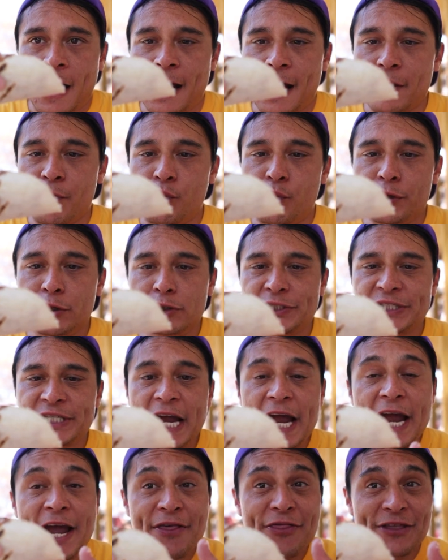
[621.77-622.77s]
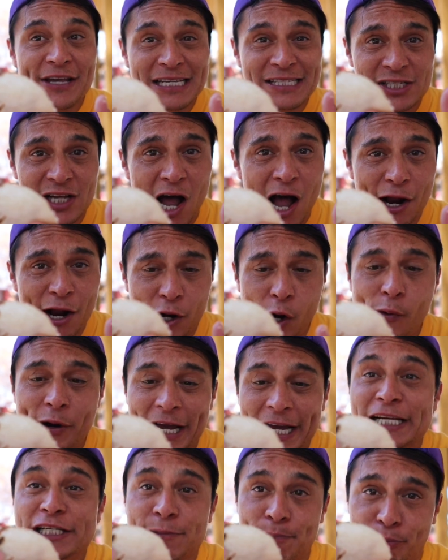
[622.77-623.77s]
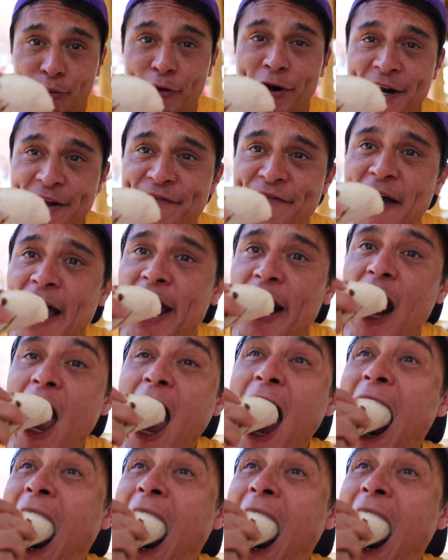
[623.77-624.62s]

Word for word: I will say this taco is pretty fat.